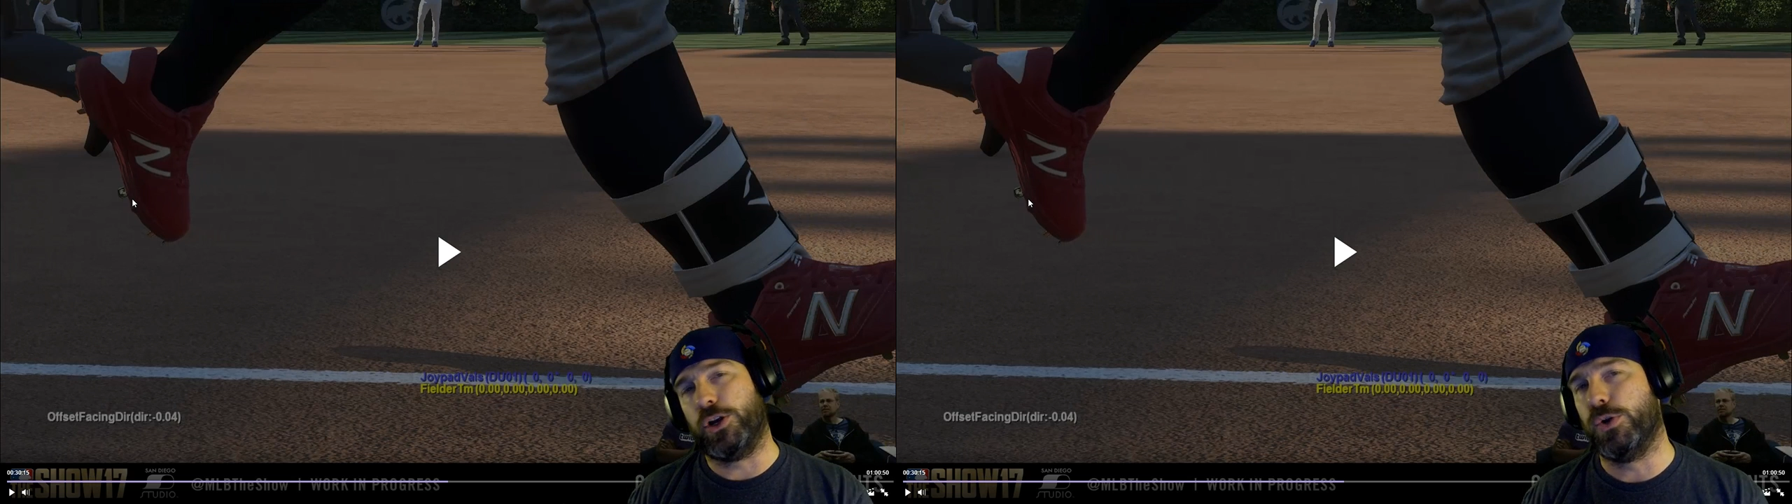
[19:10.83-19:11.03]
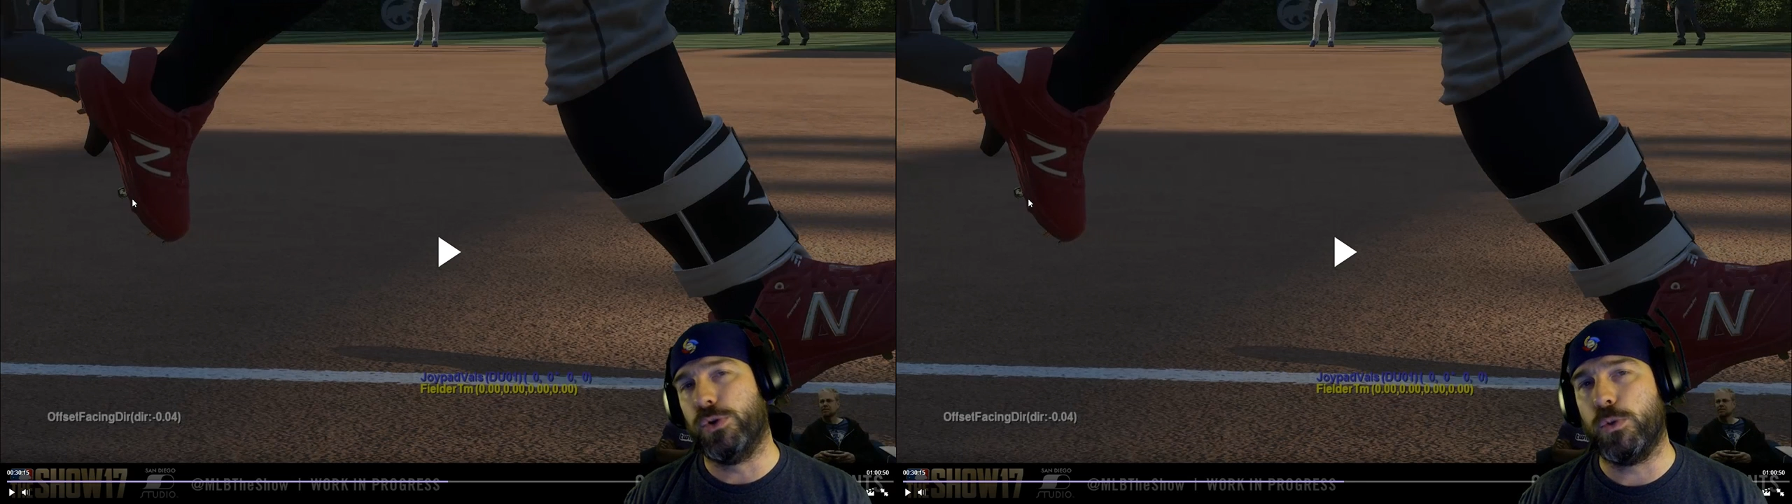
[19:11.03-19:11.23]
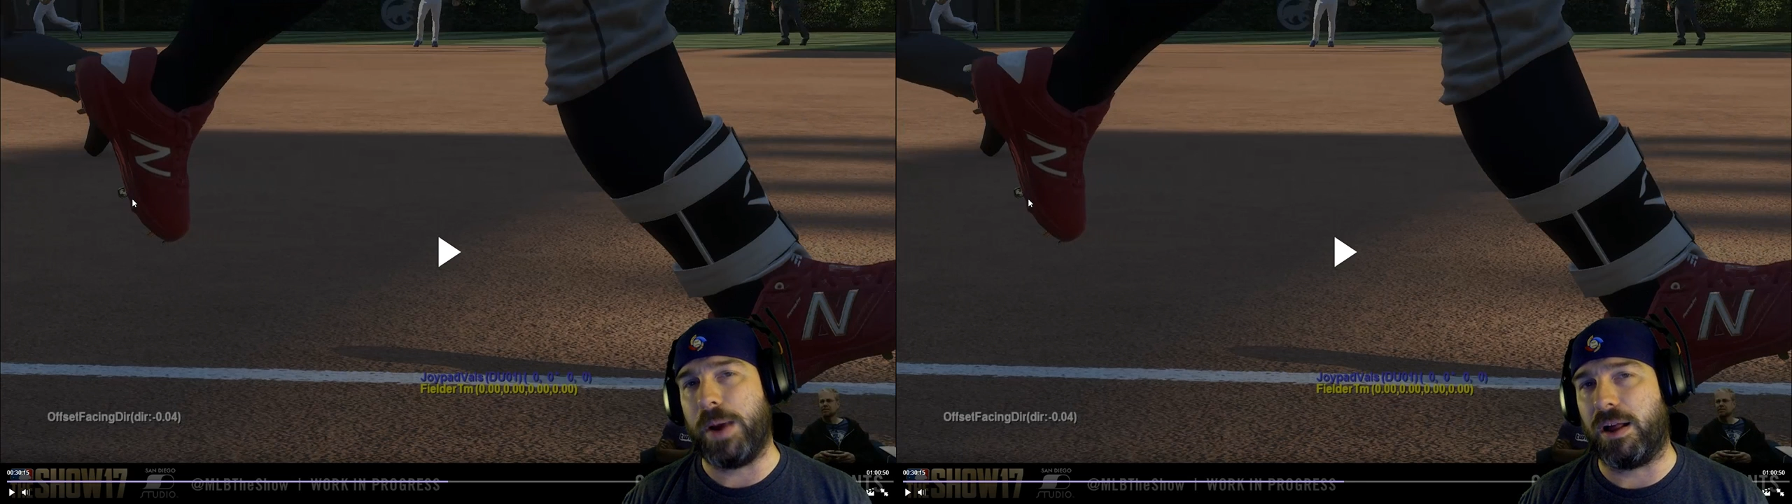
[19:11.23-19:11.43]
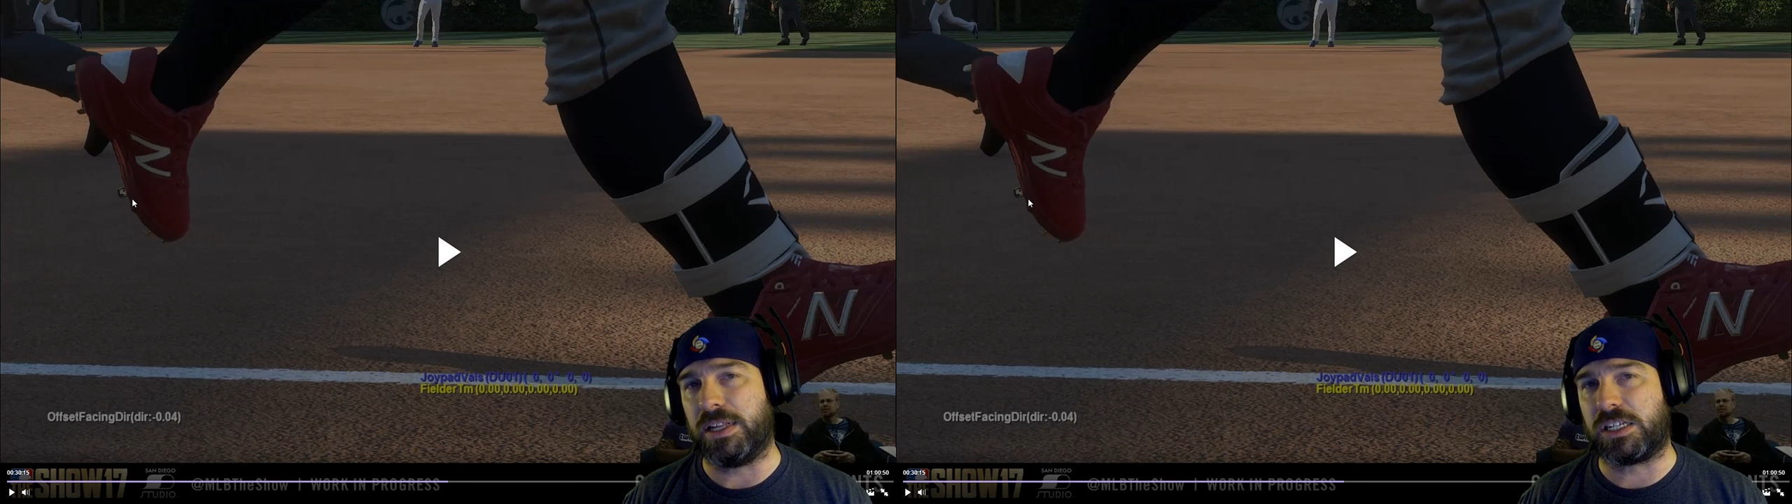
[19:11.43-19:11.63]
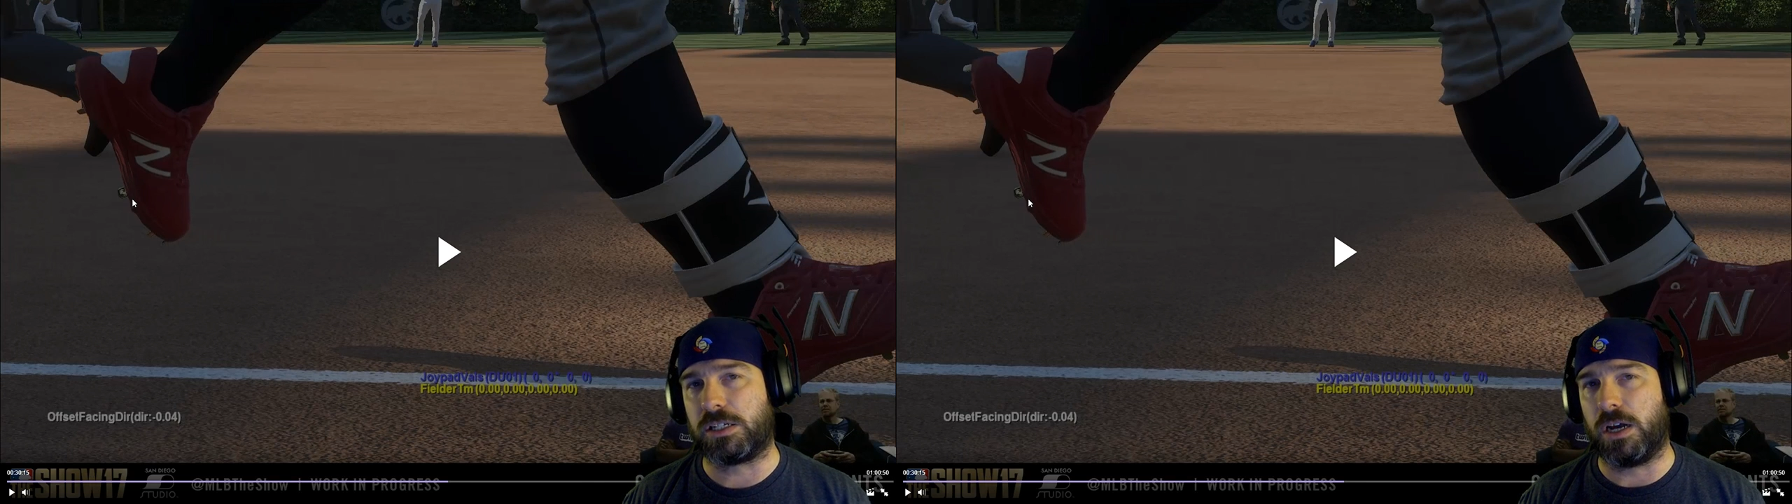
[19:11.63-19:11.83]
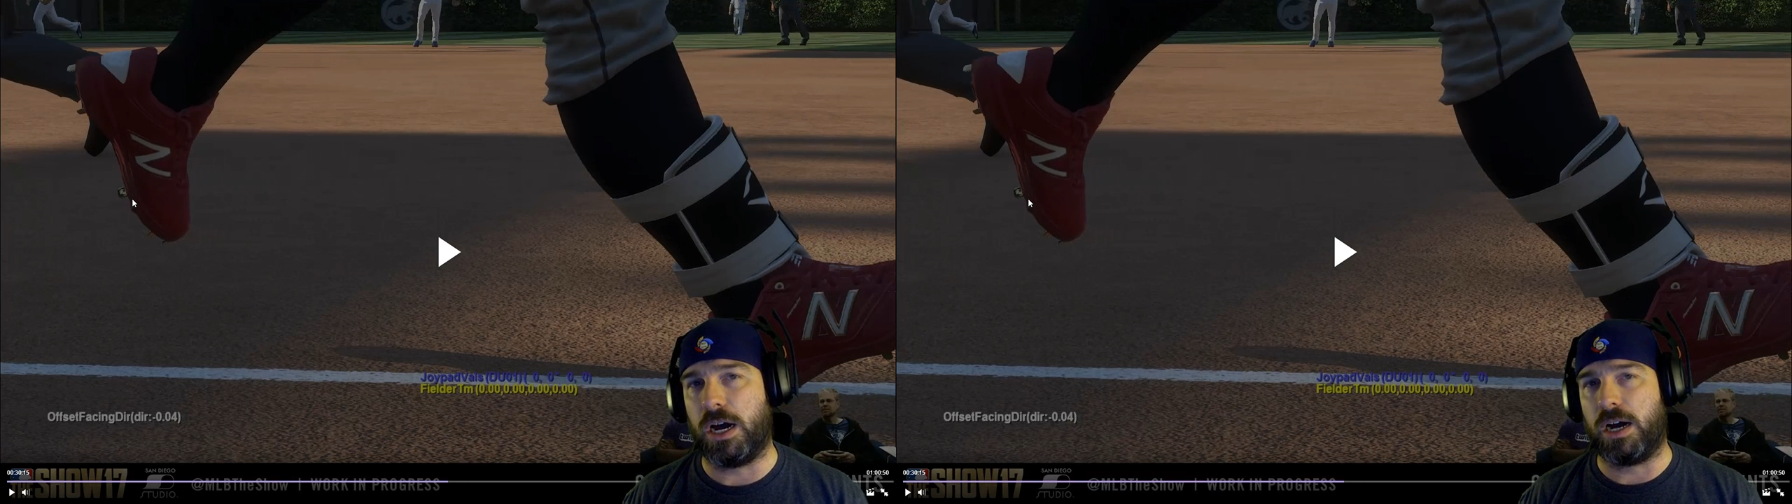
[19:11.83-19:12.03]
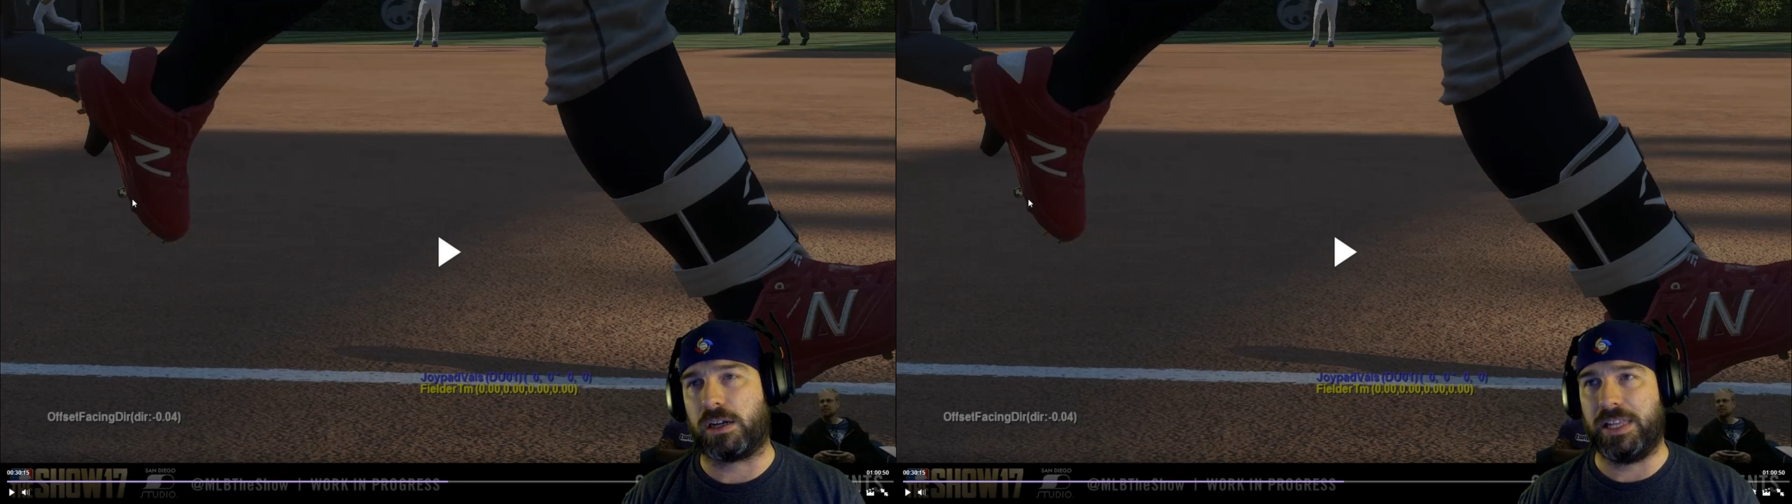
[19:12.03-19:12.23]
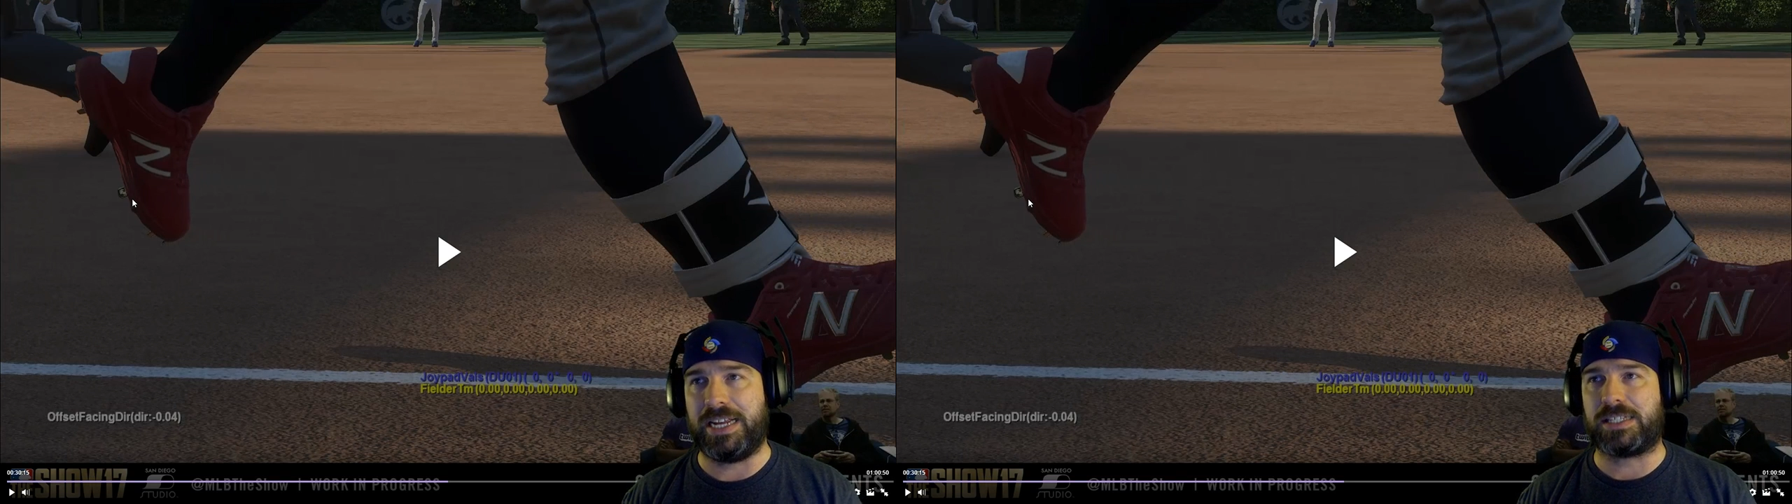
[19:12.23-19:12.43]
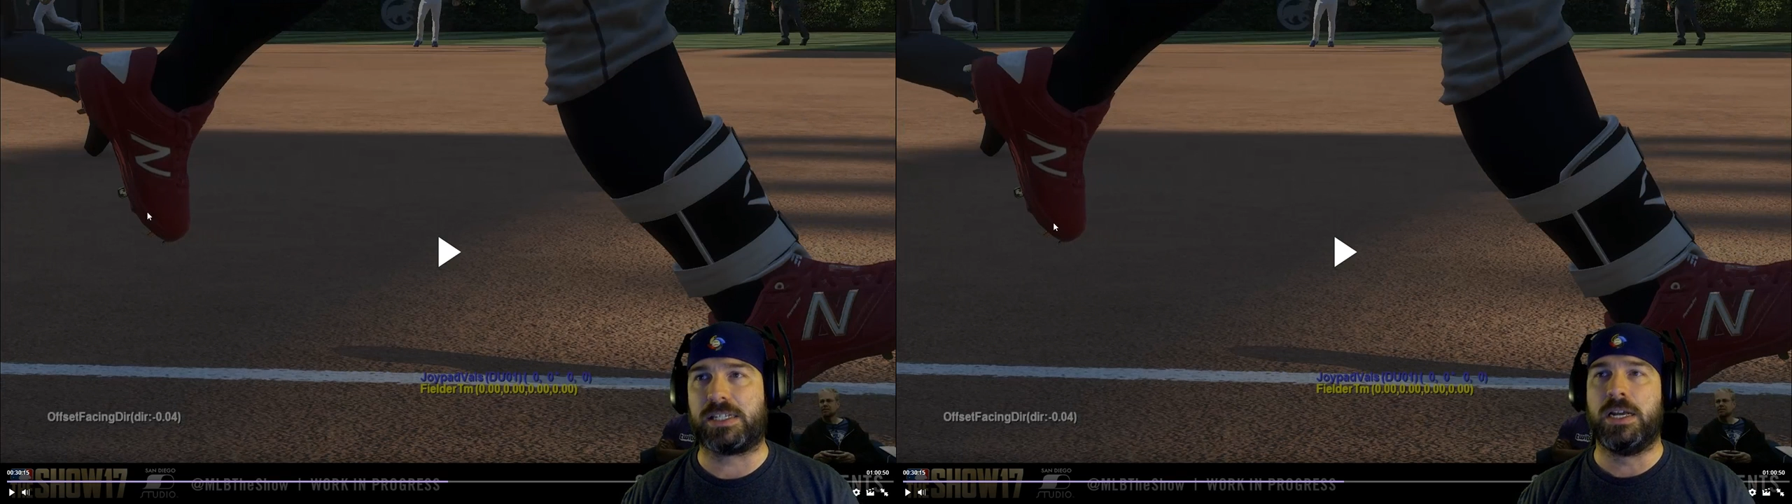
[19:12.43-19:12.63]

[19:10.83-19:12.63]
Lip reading: New Balance cleats,